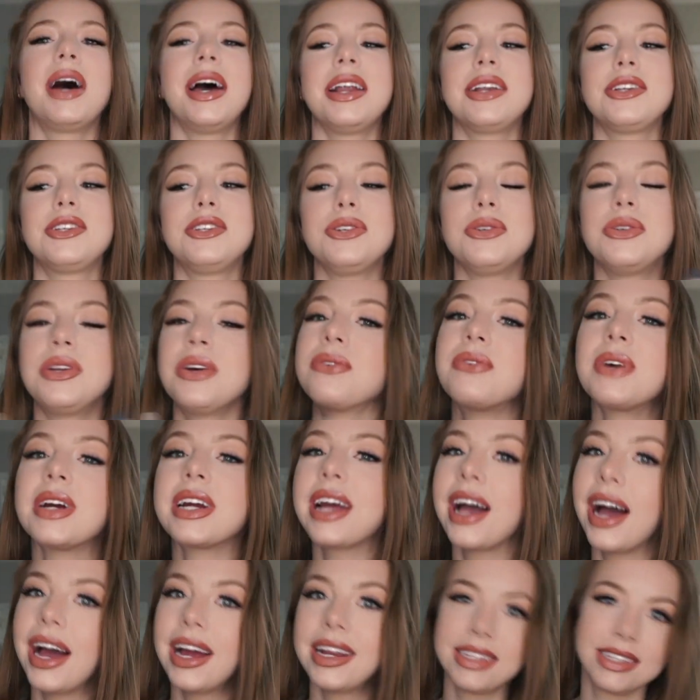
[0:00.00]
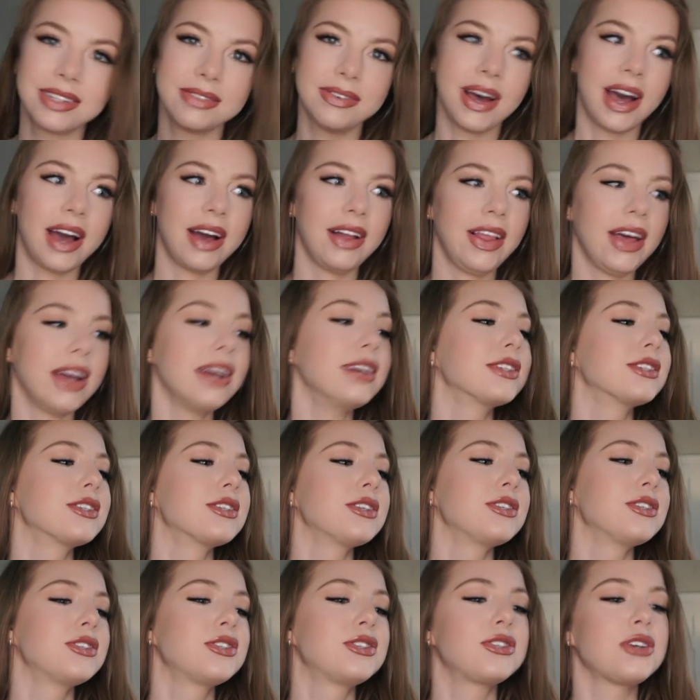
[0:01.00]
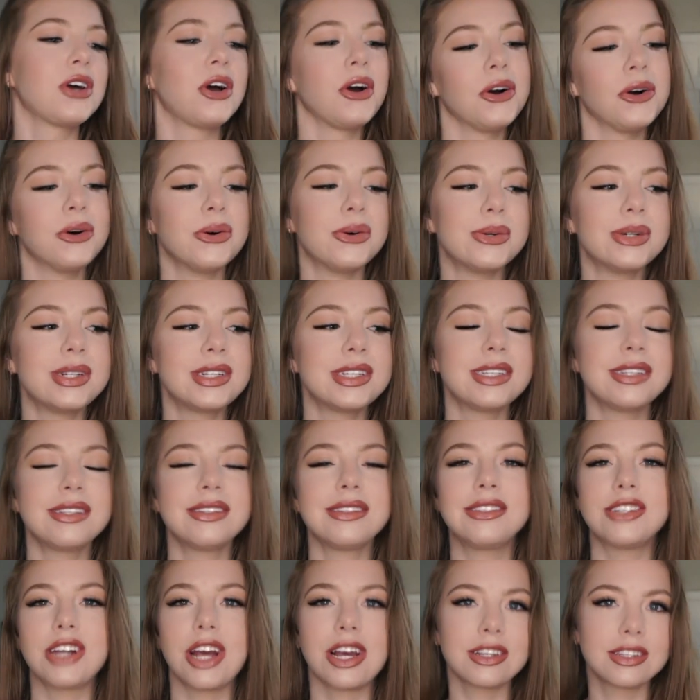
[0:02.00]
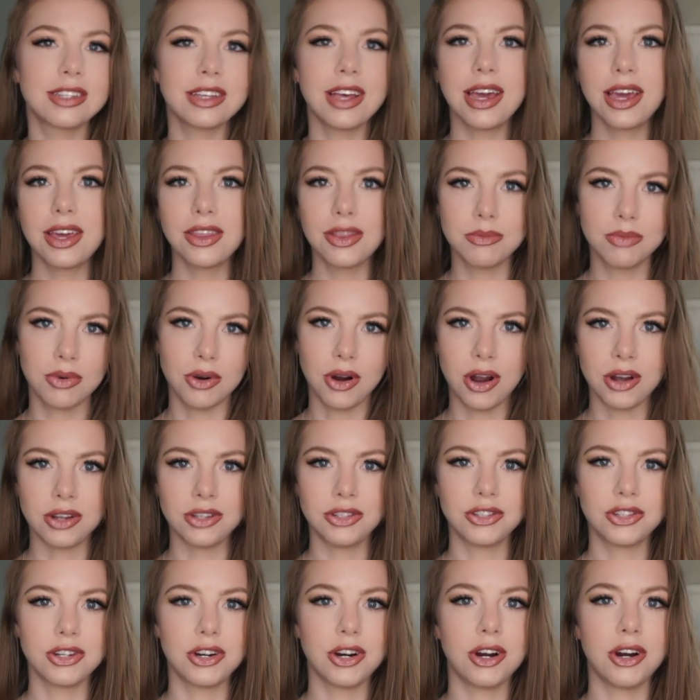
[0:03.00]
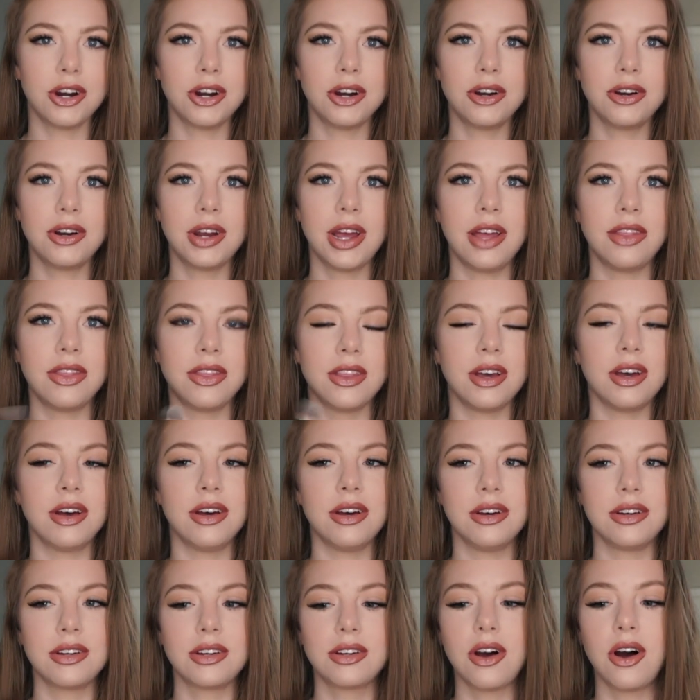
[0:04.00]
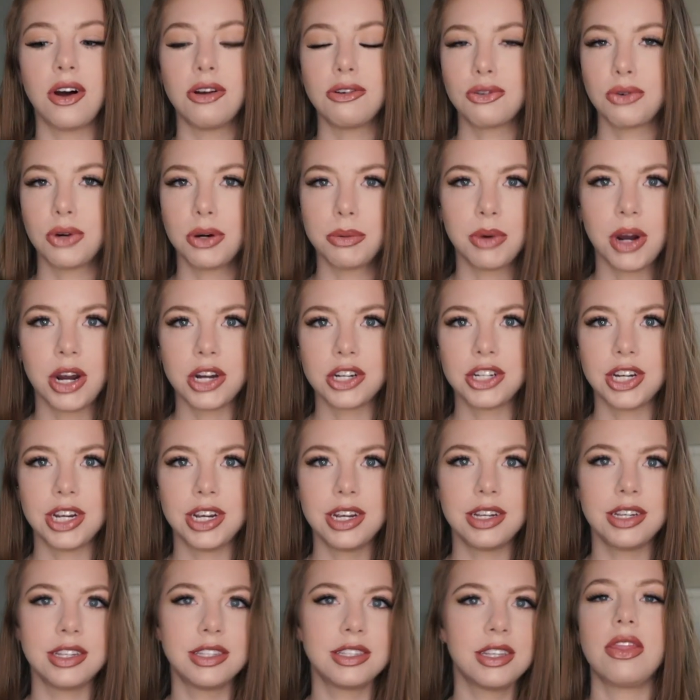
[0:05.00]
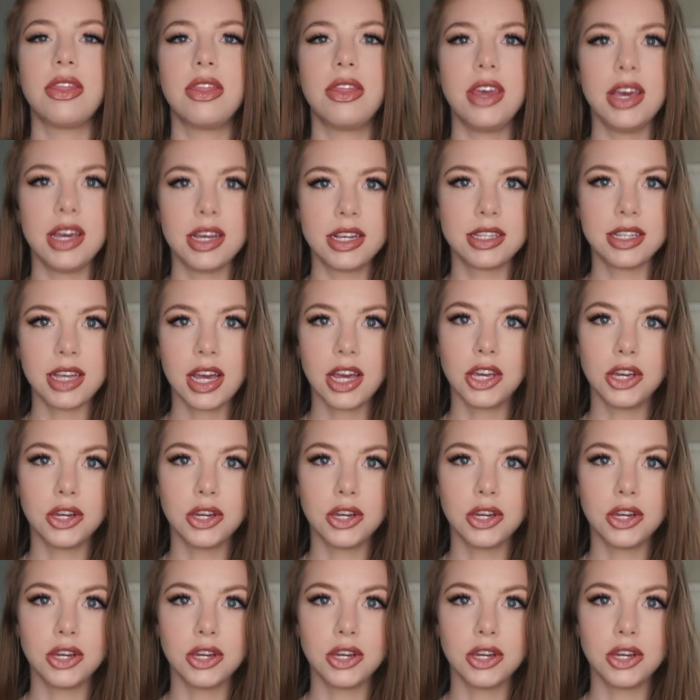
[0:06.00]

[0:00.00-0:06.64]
but two different kinds of highlight. So just like the bronzer and the contour brushes, this I